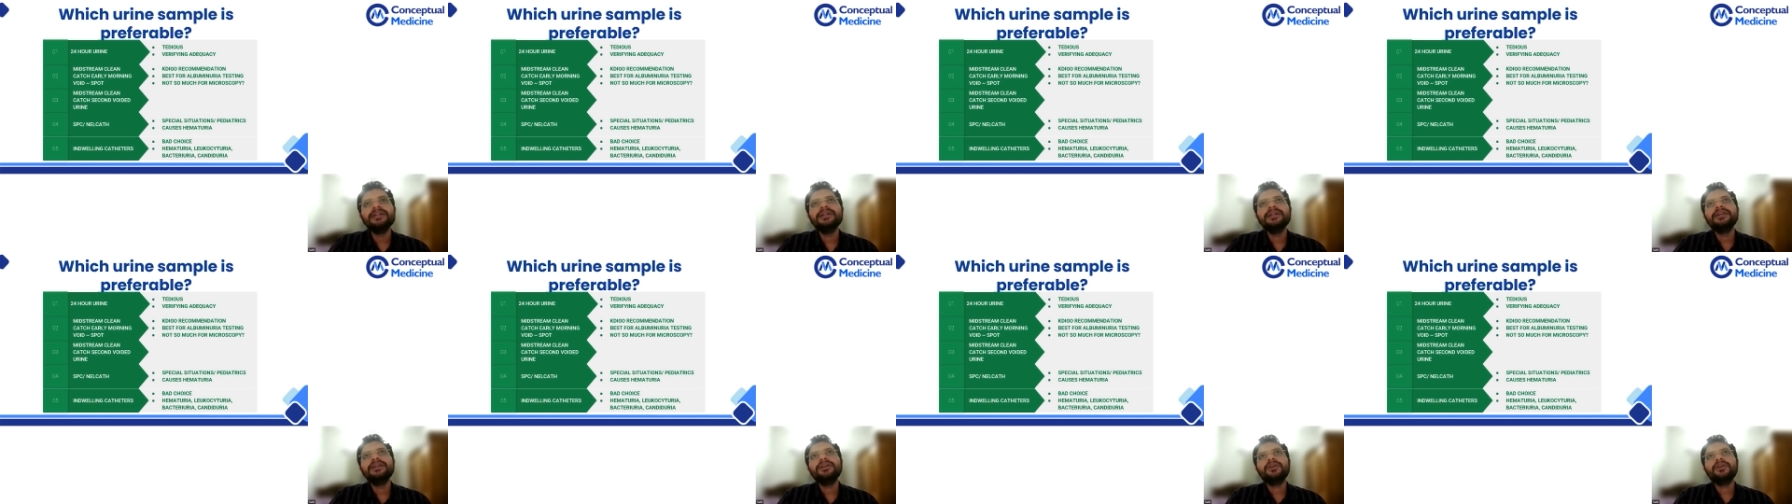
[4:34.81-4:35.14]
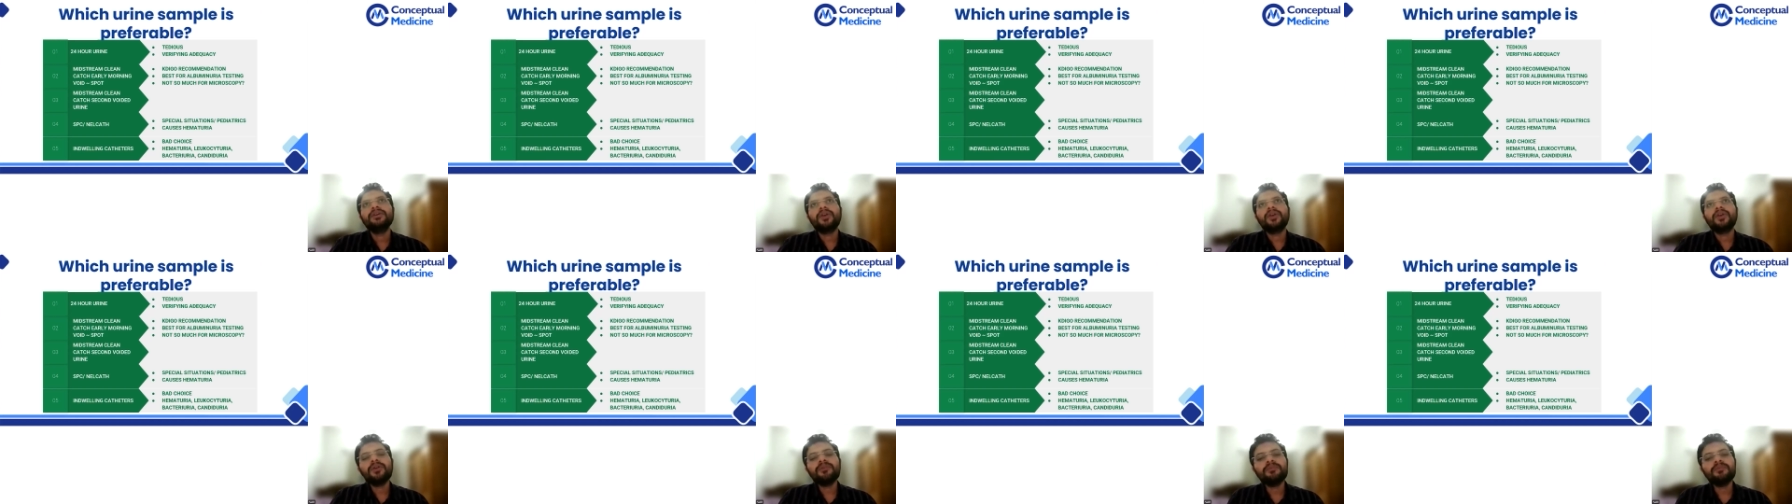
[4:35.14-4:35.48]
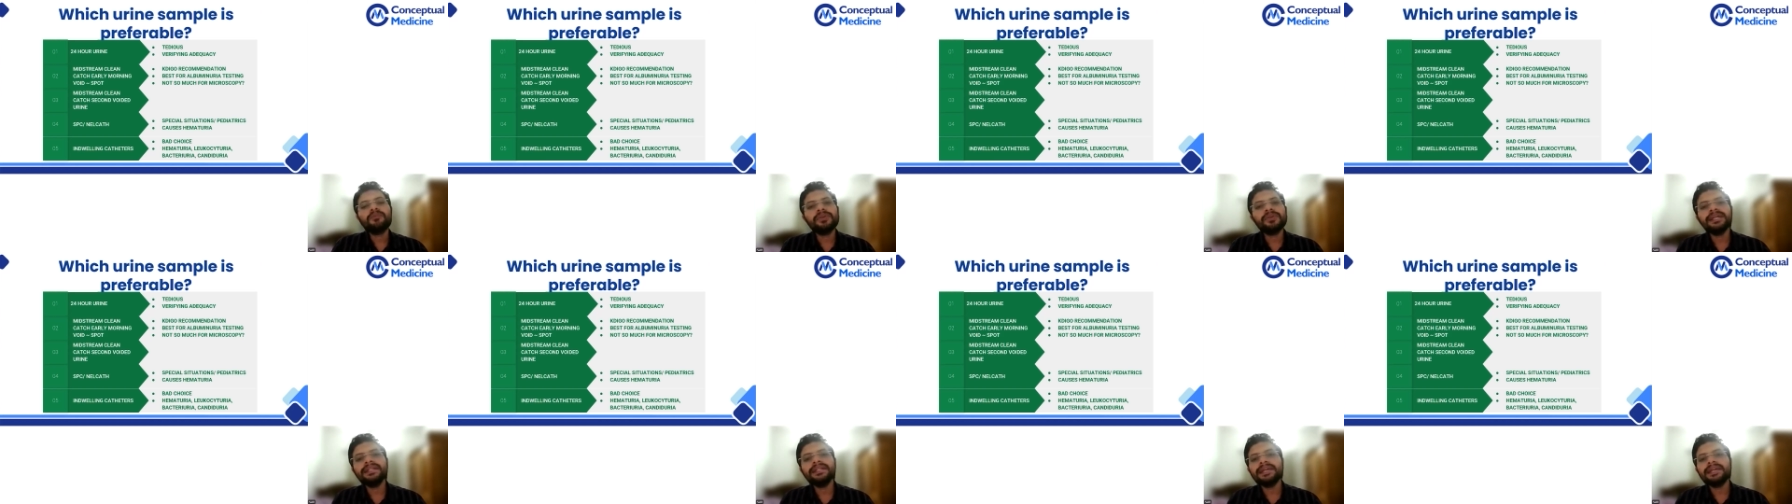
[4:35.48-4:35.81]
You're not
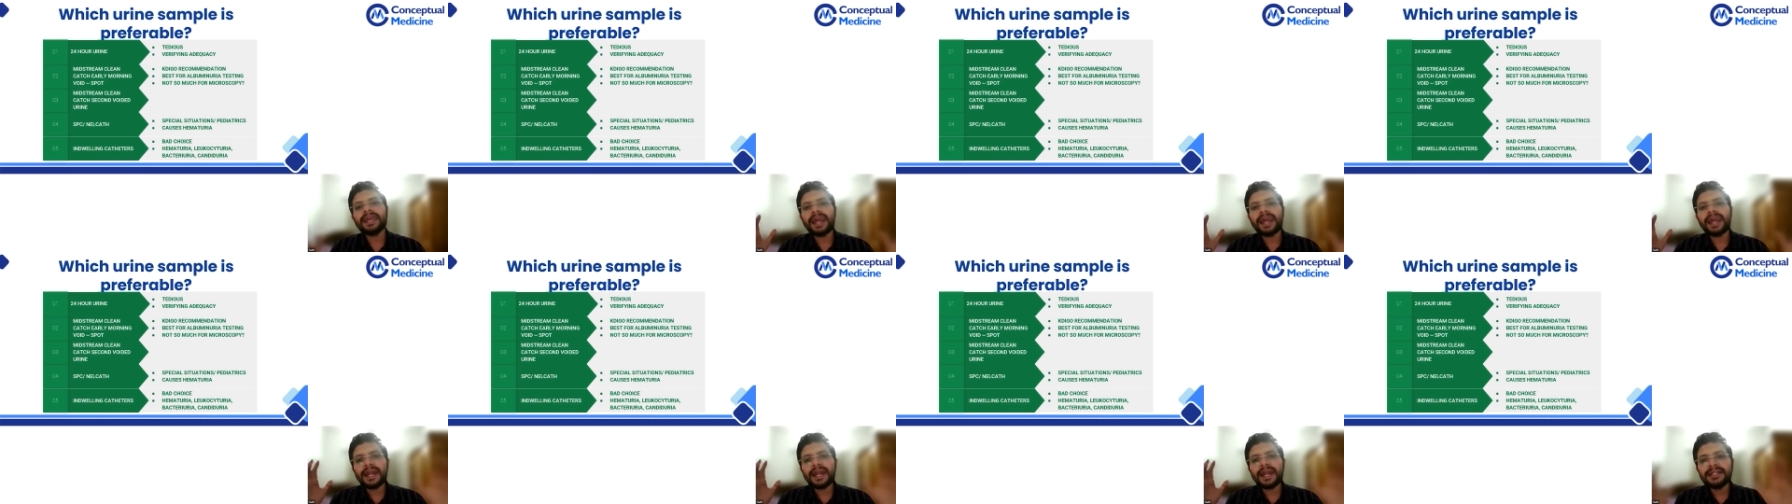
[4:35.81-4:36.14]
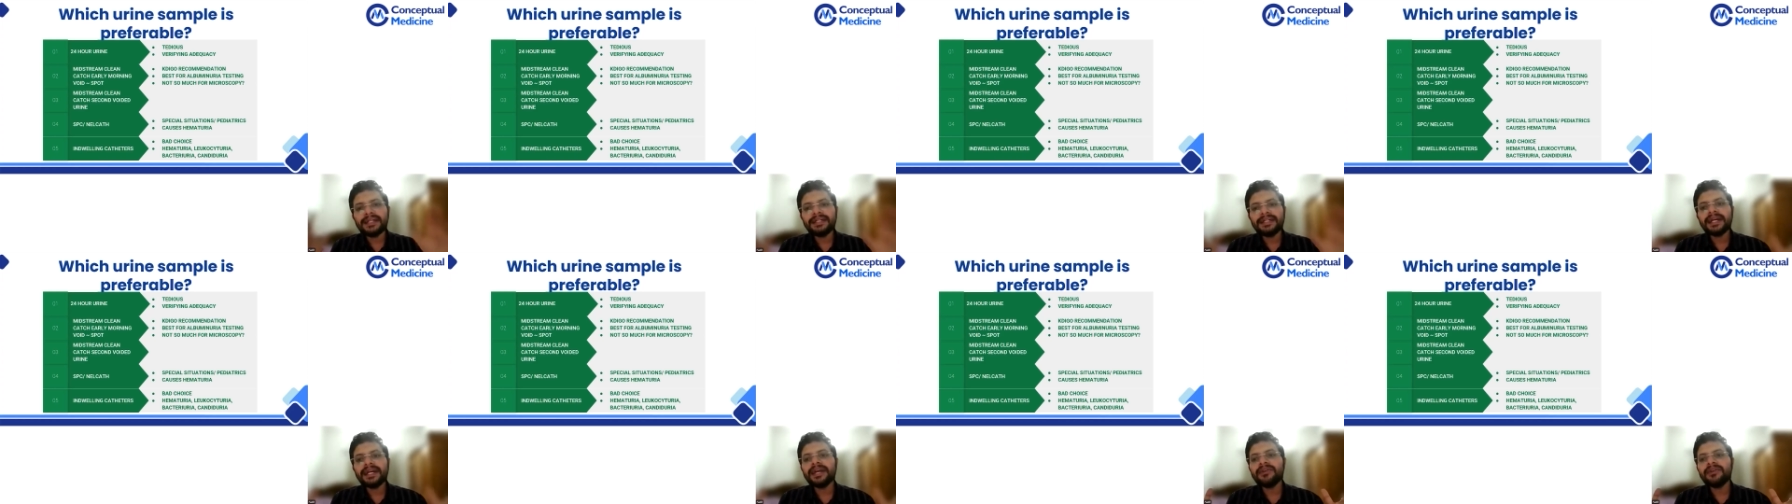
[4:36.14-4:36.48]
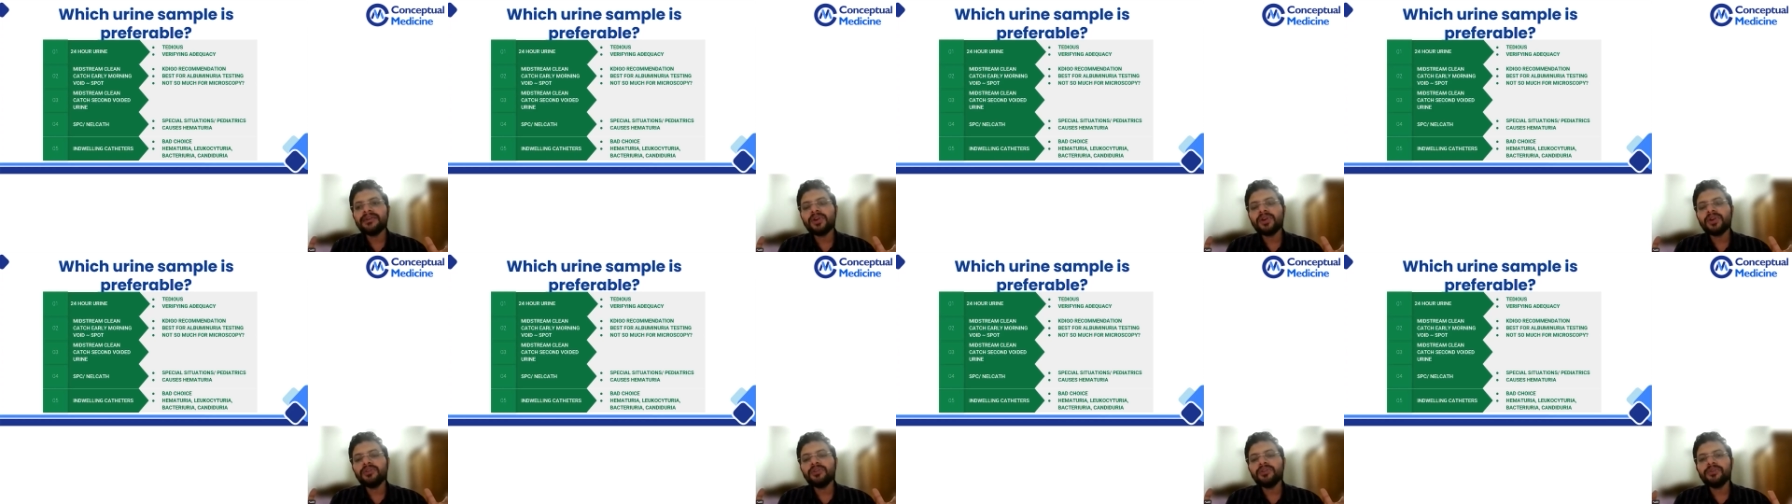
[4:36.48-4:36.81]
putting the entire
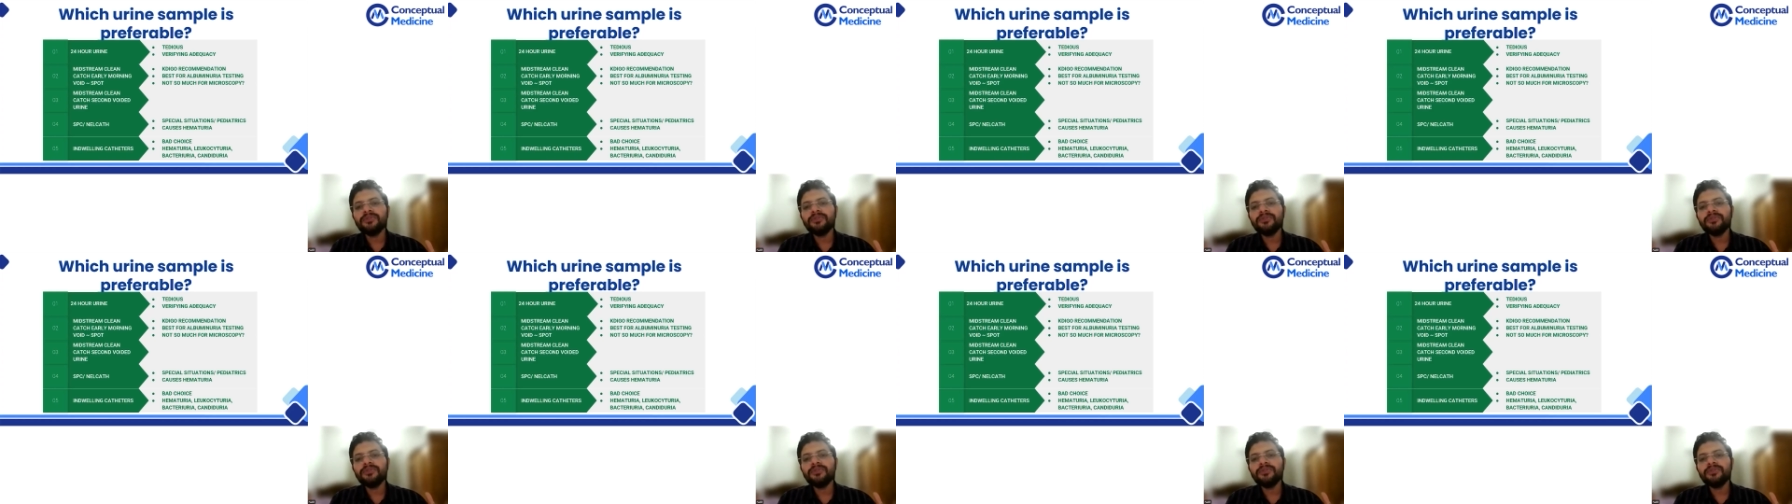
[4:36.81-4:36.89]
volume